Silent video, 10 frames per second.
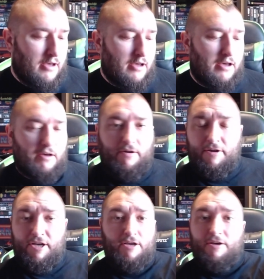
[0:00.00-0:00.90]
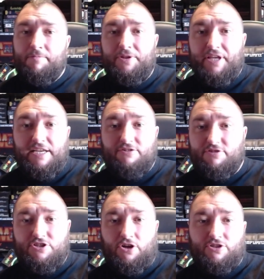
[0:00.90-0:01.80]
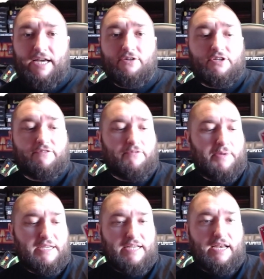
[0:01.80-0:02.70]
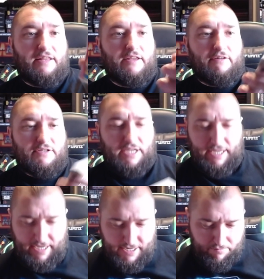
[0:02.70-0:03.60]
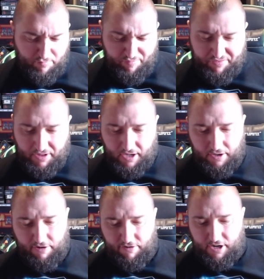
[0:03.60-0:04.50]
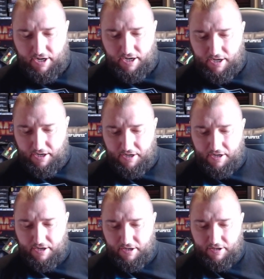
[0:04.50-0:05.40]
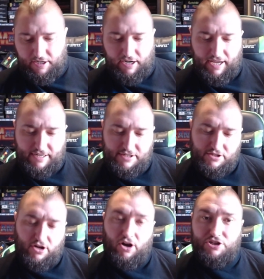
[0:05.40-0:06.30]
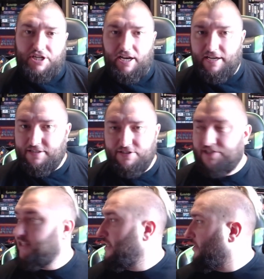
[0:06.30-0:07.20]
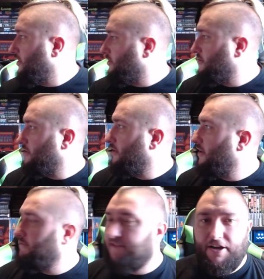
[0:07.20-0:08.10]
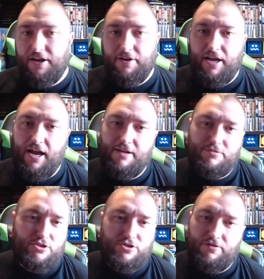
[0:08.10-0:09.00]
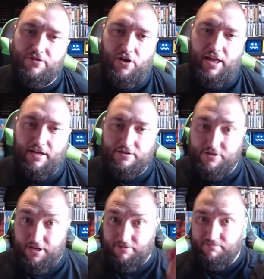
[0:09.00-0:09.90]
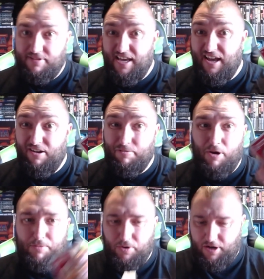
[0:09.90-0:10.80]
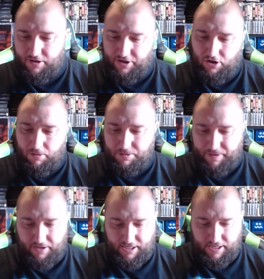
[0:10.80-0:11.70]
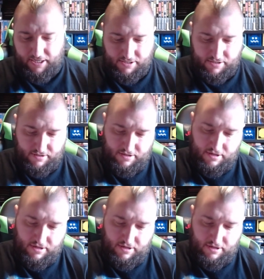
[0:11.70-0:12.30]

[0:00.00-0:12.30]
Uh, but these are as nostalgic for me as anything as a kid. Your uh, your collector's cards, your collector's stickers, and video games and stuff like that. So yeah, I, I bought a load of Garbage Pail Kids.